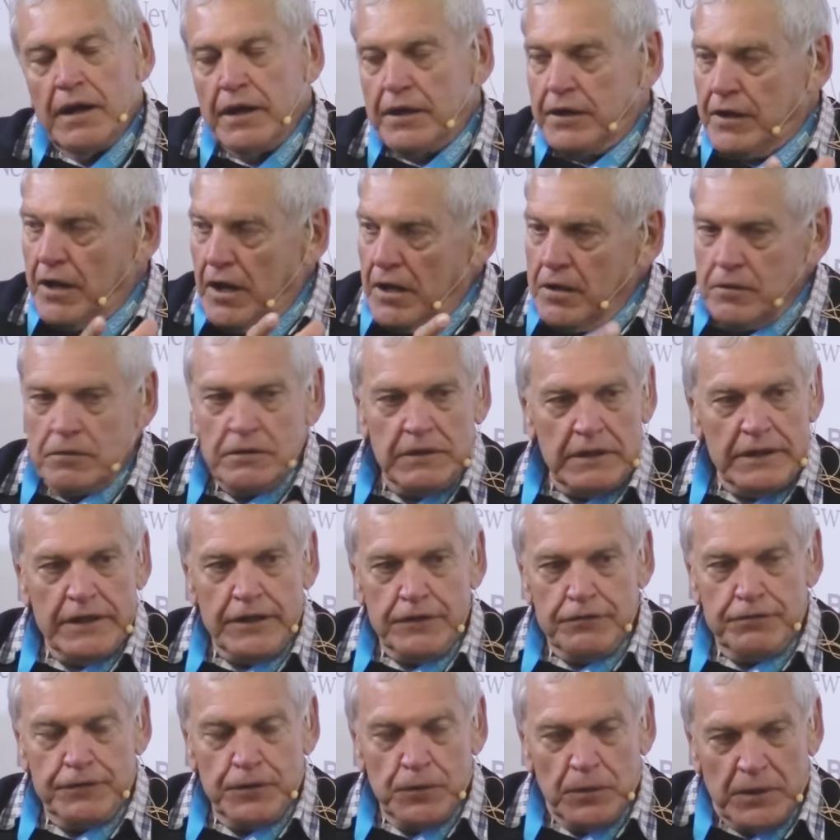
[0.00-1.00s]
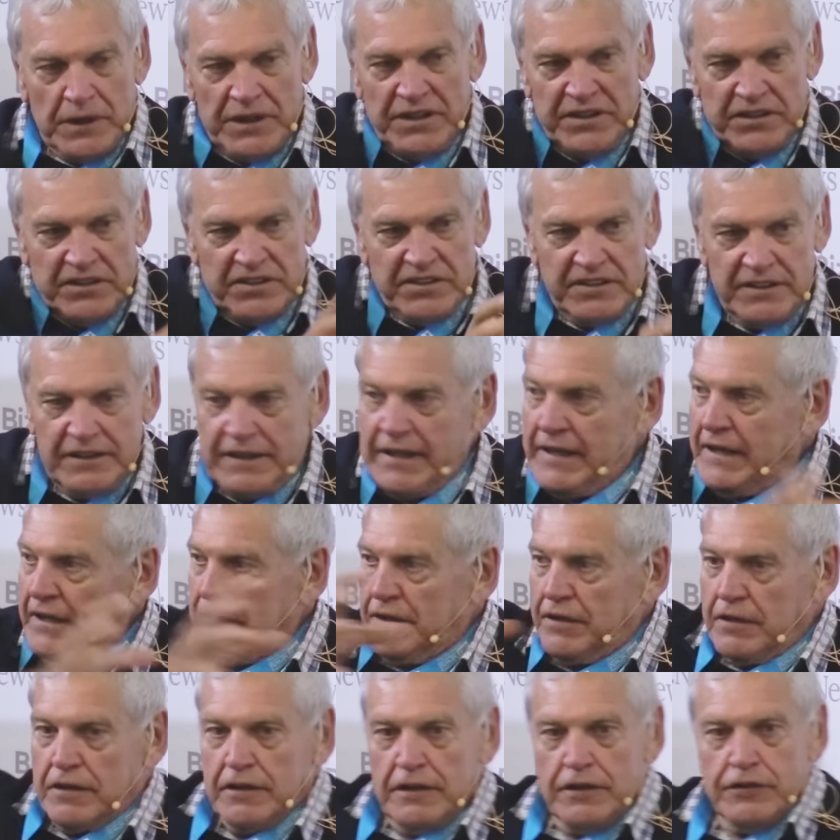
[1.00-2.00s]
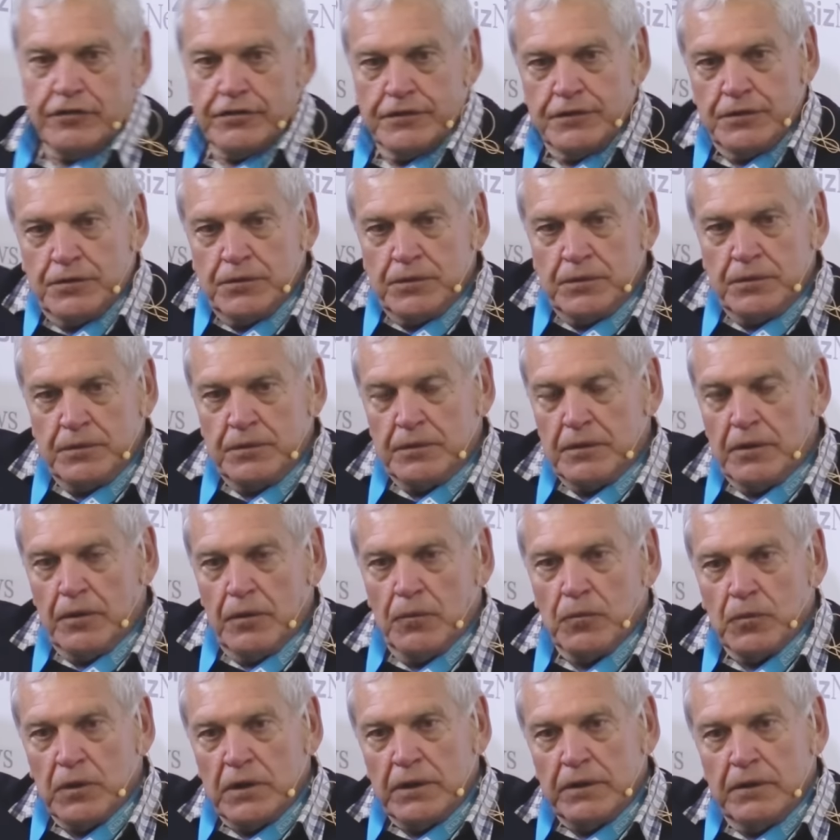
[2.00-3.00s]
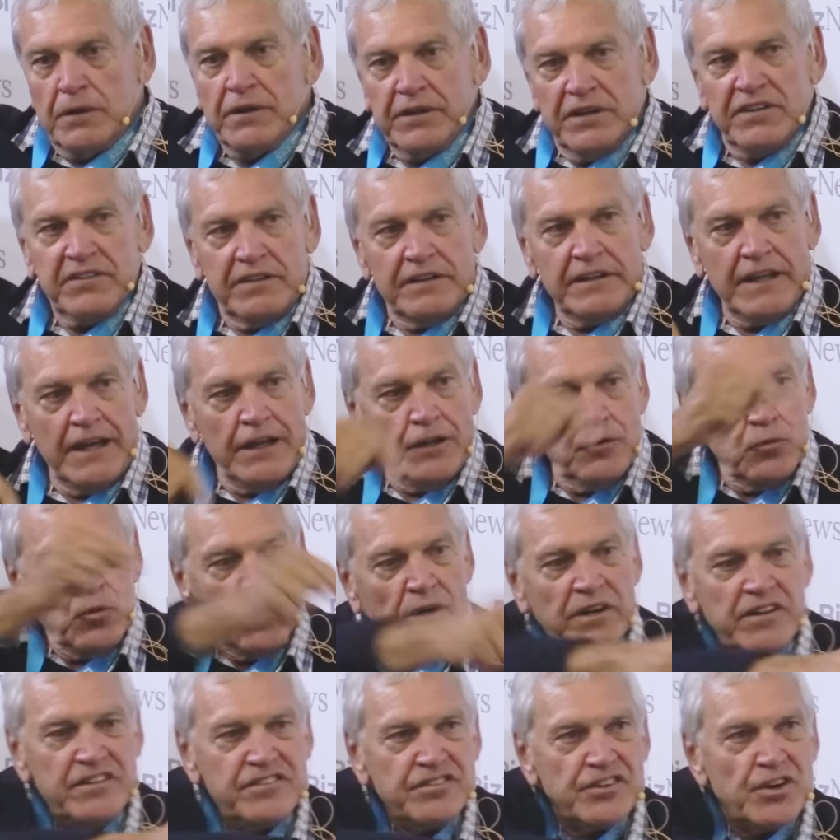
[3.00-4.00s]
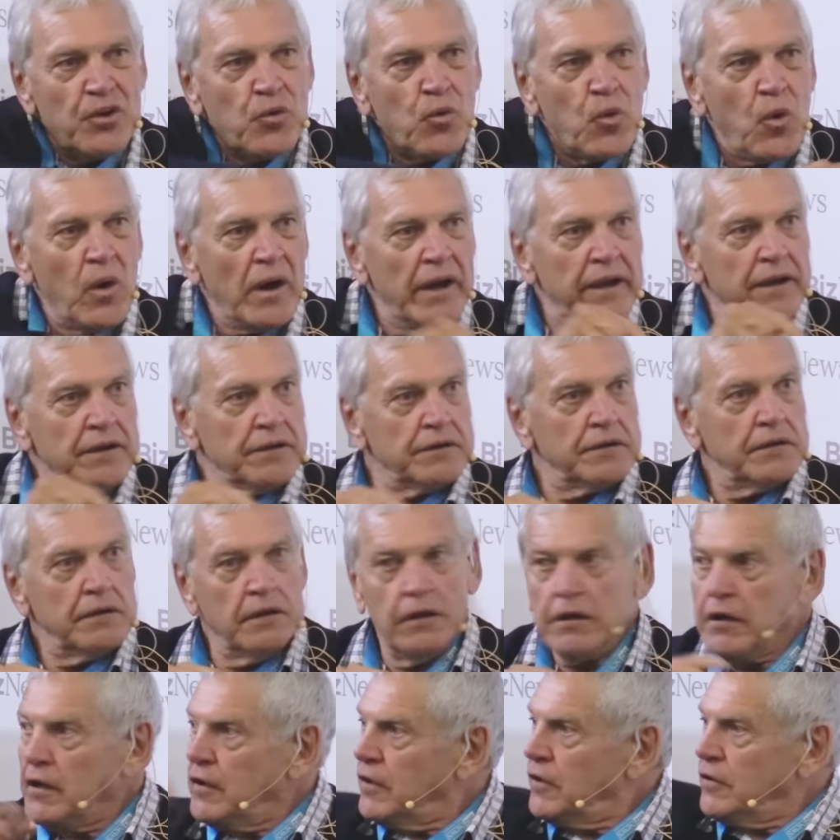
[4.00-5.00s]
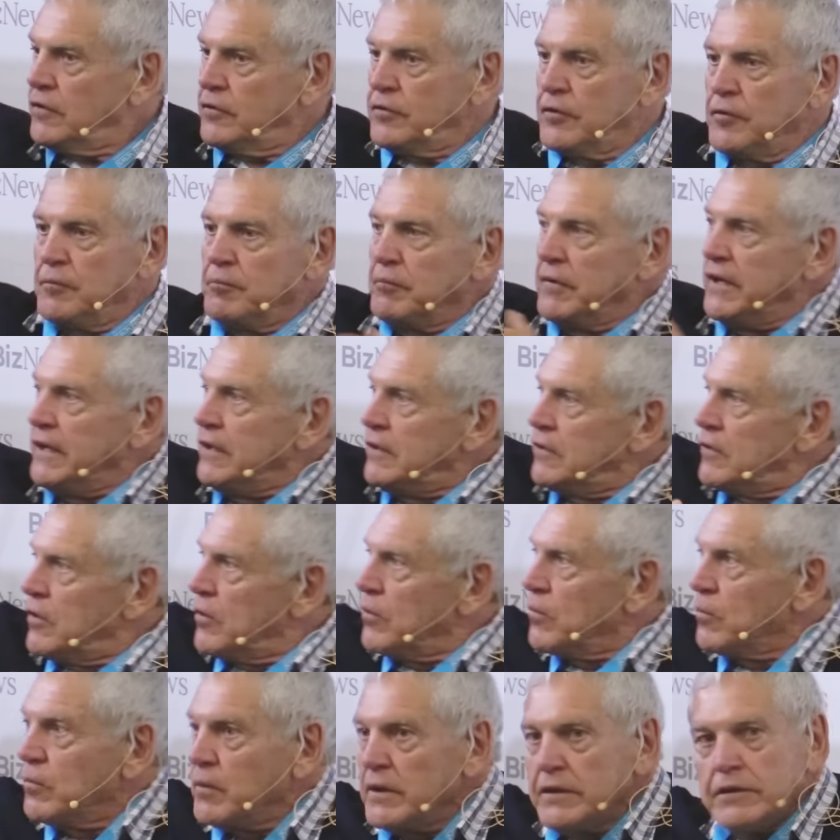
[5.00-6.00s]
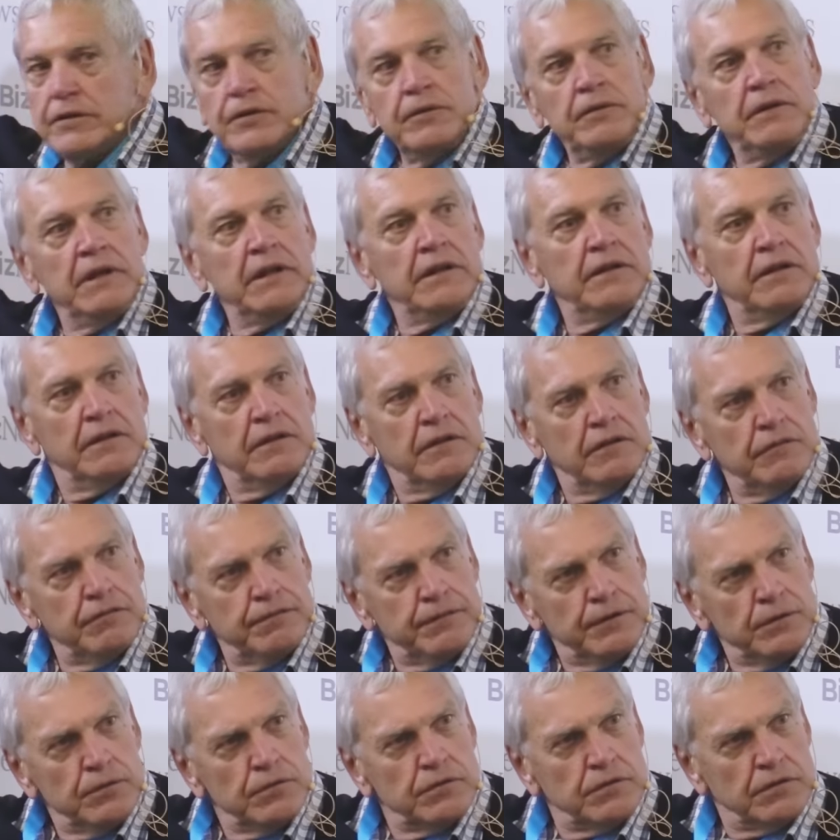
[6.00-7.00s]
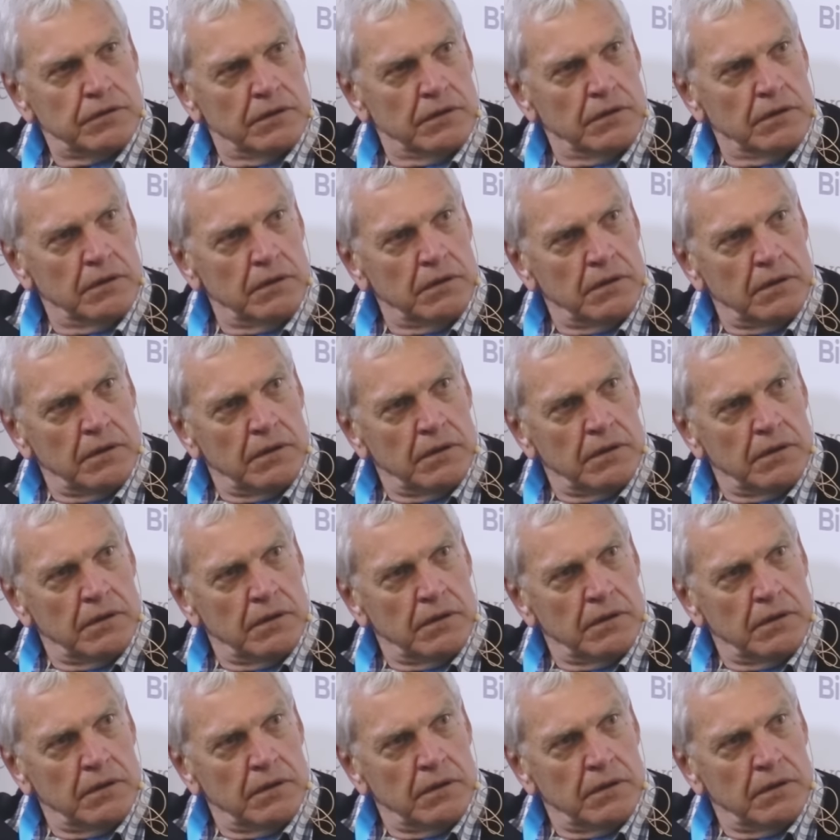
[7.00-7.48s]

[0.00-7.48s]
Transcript: And only if you understand these two will you understand what is required to meet what you need in the future.